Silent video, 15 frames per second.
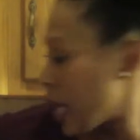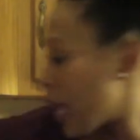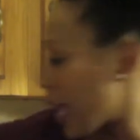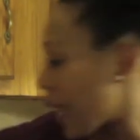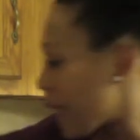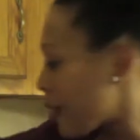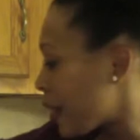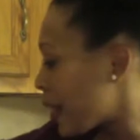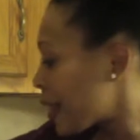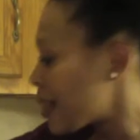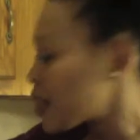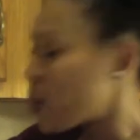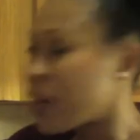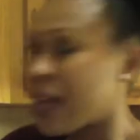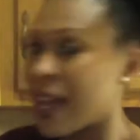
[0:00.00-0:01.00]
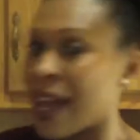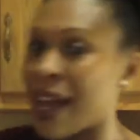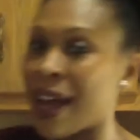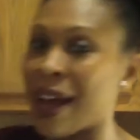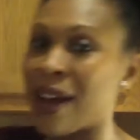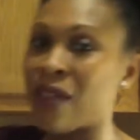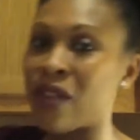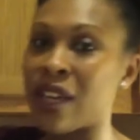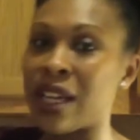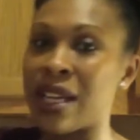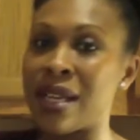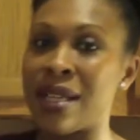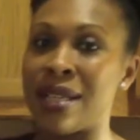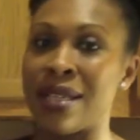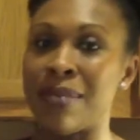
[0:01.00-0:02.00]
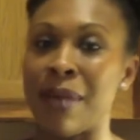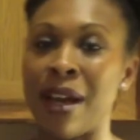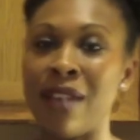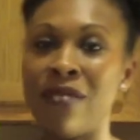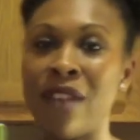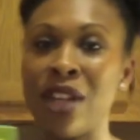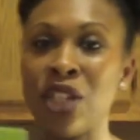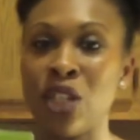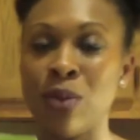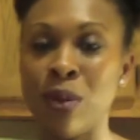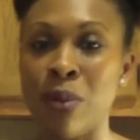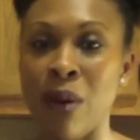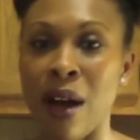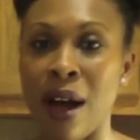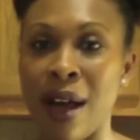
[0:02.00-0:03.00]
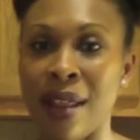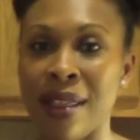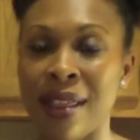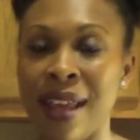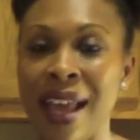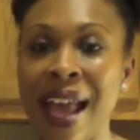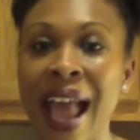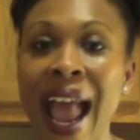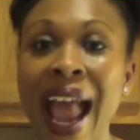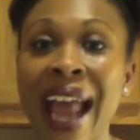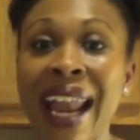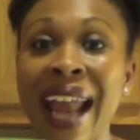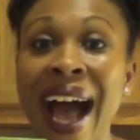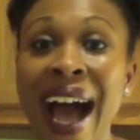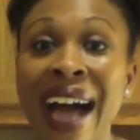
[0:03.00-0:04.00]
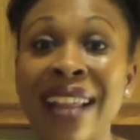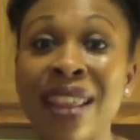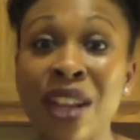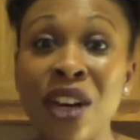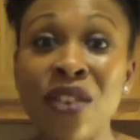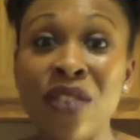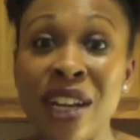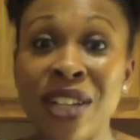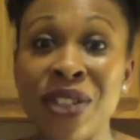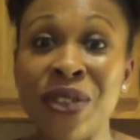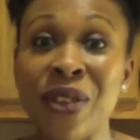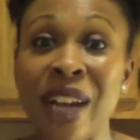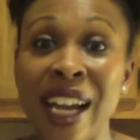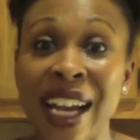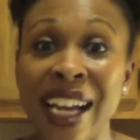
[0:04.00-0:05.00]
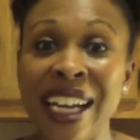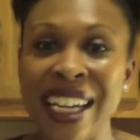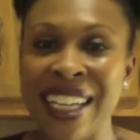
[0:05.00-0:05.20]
And the next one I have is my vegetable broth, and I love Rachel Ray